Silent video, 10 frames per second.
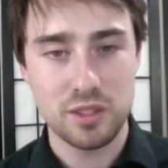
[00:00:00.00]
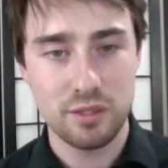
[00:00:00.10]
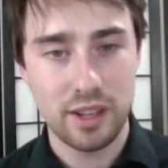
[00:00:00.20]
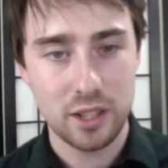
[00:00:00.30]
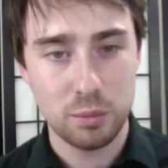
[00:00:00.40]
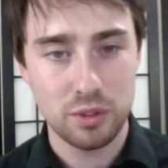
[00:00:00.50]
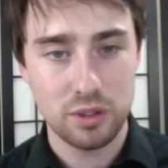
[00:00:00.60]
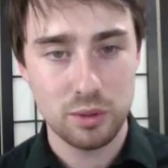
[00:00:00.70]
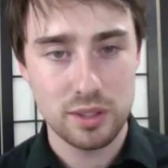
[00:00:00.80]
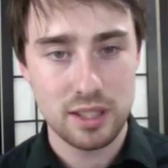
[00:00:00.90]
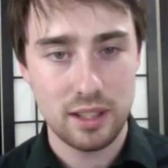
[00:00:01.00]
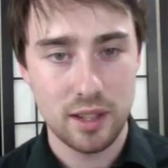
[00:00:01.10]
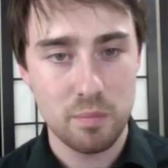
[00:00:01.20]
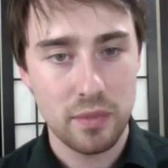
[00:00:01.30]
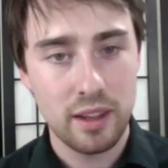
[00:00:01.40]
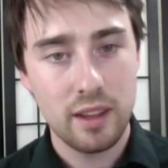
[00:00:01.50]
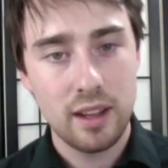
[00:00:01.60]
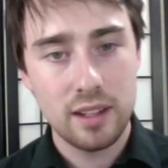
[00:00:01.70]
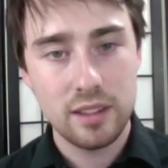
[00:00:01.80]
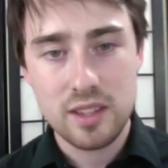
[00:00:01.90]
available to us here.
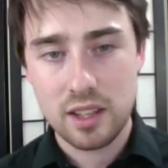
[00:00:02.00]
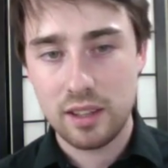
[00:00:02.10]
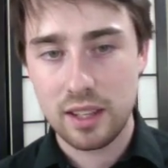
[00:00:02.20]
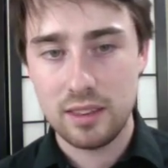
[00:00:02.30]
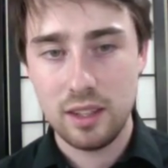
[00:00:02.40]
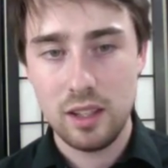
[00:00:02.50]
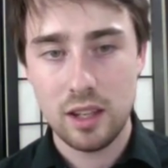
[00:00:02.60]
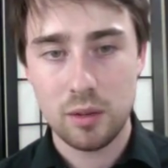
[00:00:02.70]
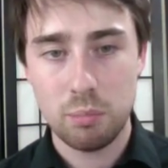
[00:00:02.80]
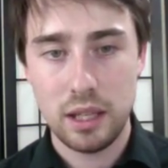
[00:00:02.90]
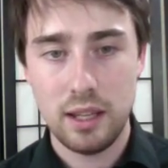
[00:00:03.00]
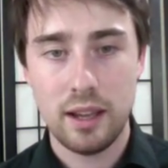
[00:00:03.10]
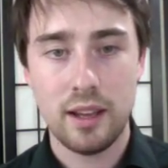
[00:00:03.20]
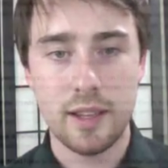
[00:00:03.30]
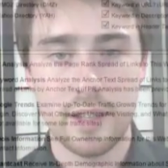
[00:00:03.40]
Let's click the PR